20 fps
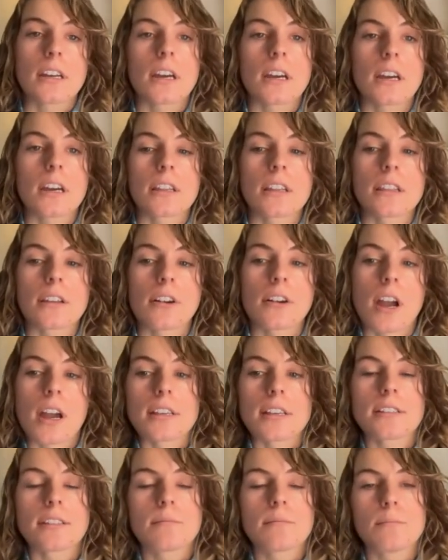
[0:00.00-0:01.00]
their
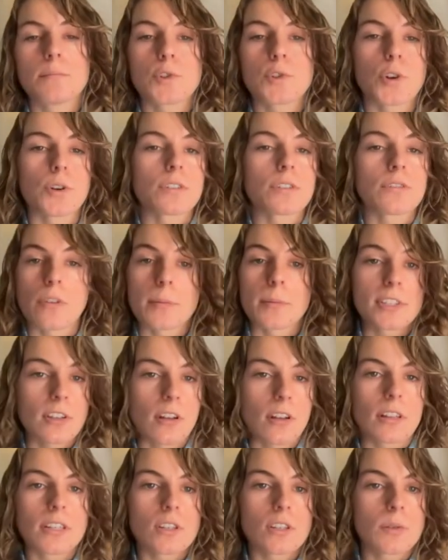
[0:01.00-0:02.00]
ice turns from a
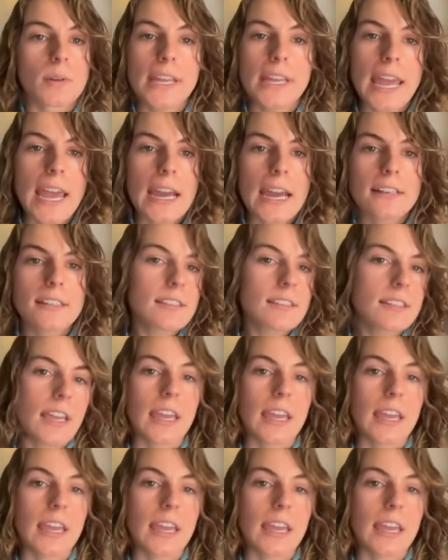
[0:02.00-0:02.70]
solid to a gas,